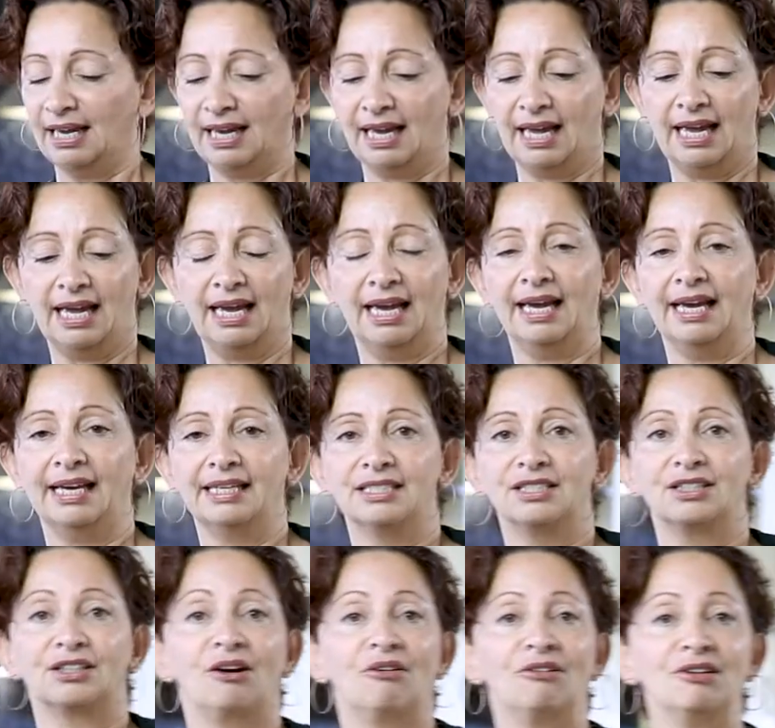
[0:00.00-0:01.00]
and
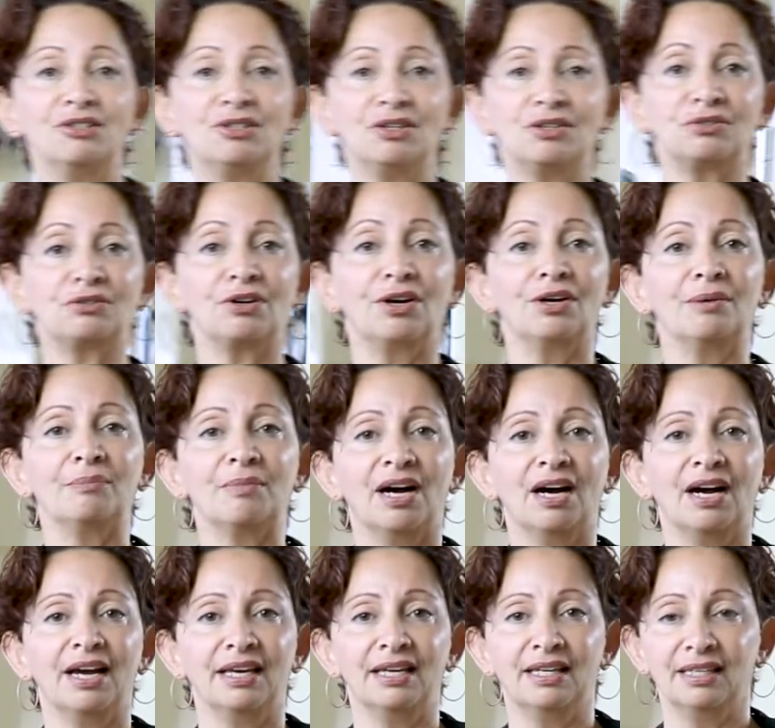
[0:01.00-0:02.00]
going to throw
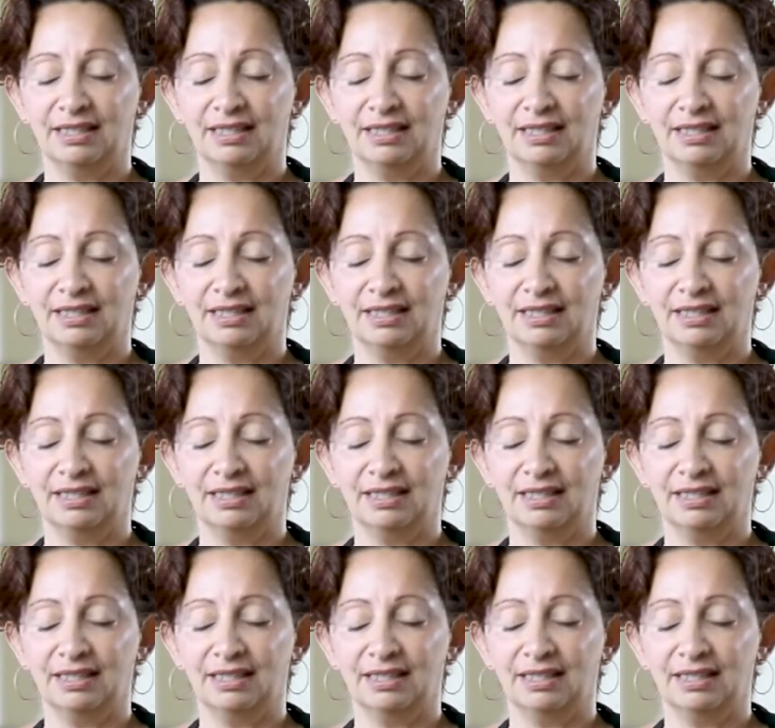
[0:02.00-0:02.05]
my